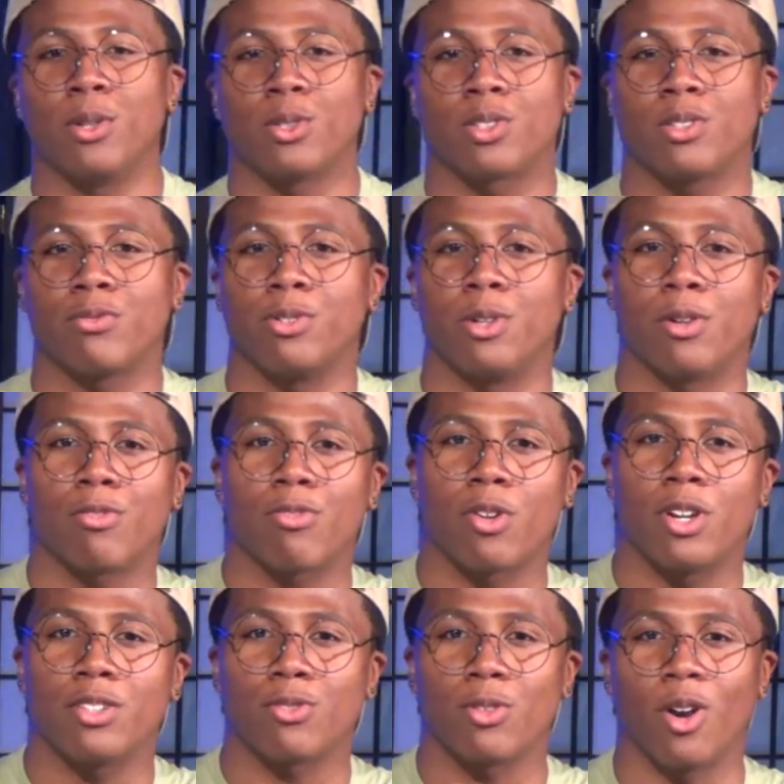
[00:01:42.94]
poster for your
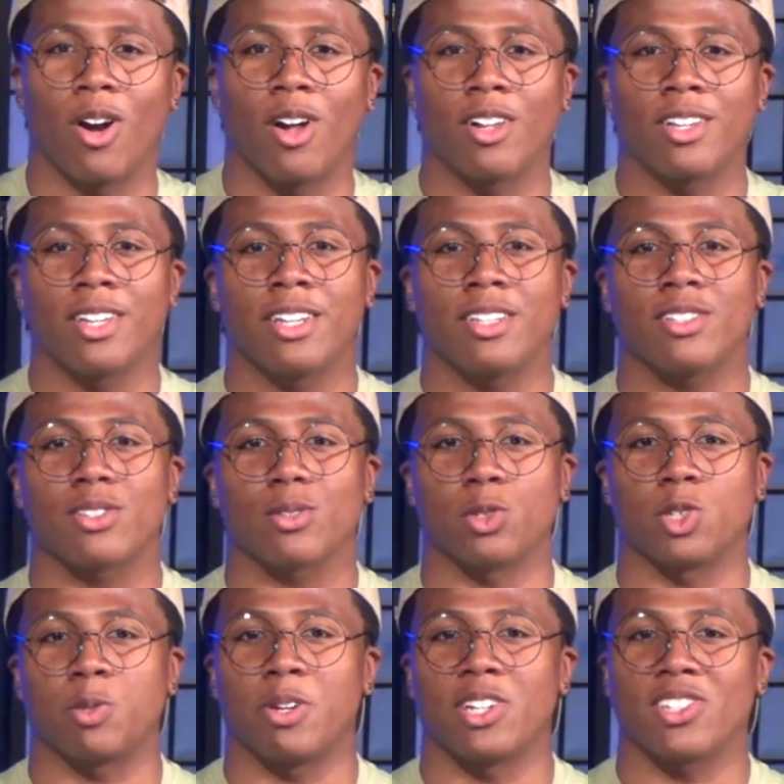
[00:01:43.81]
friends for holidays
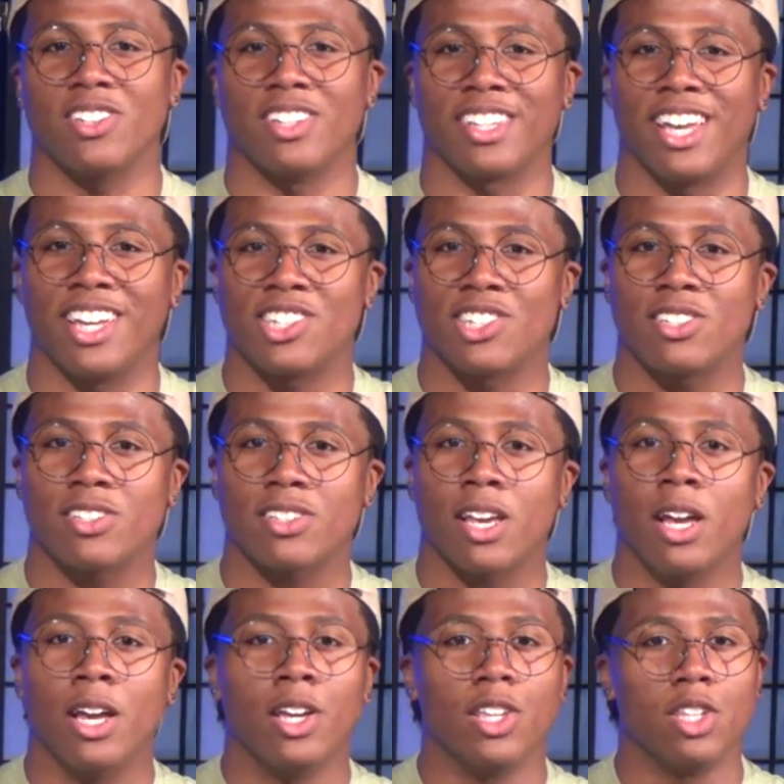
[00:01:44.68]
or special occasions?
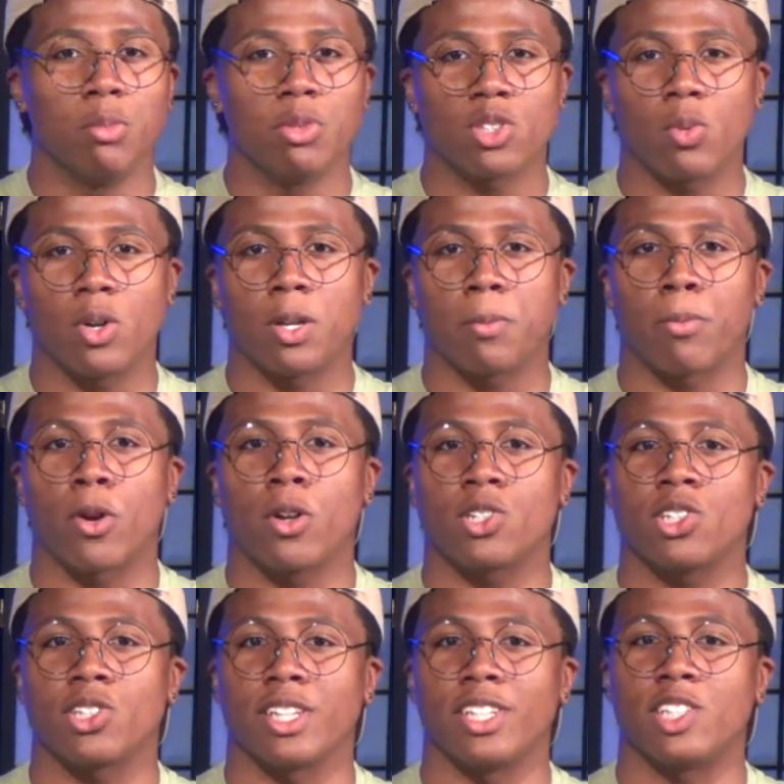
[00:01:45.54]
You must want to
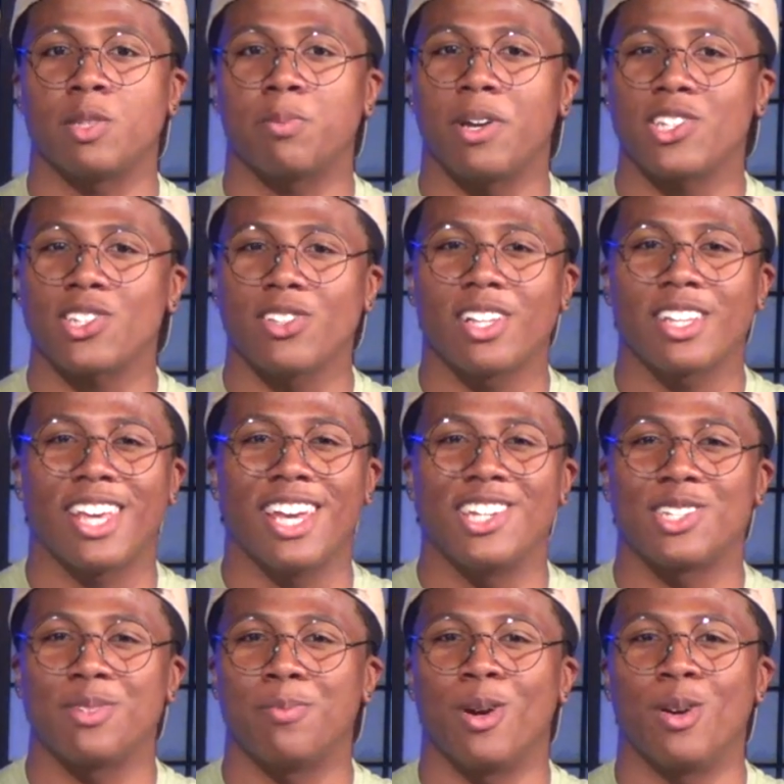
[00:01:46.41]
purchase a special
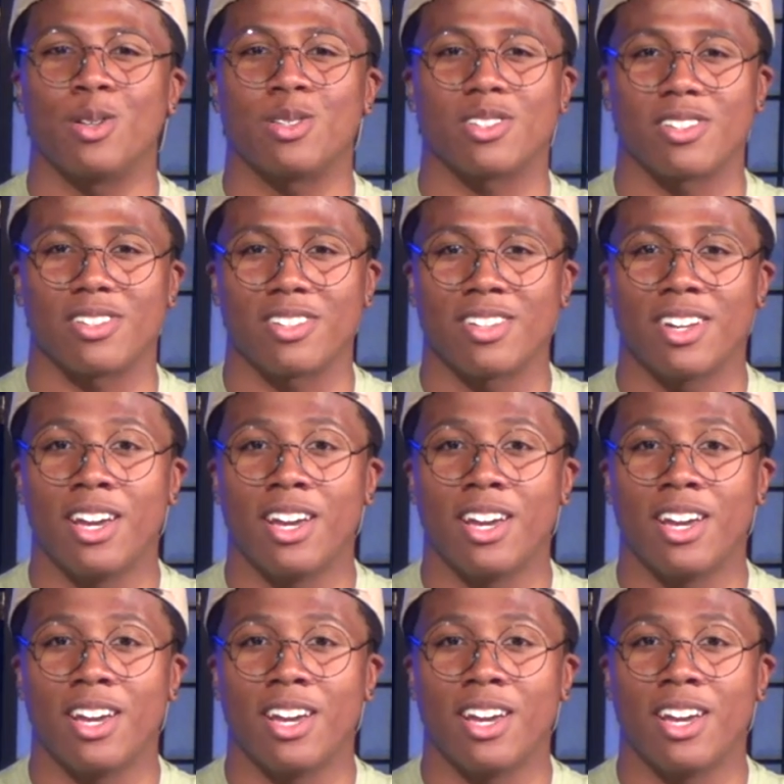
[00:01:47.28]
occasion poster.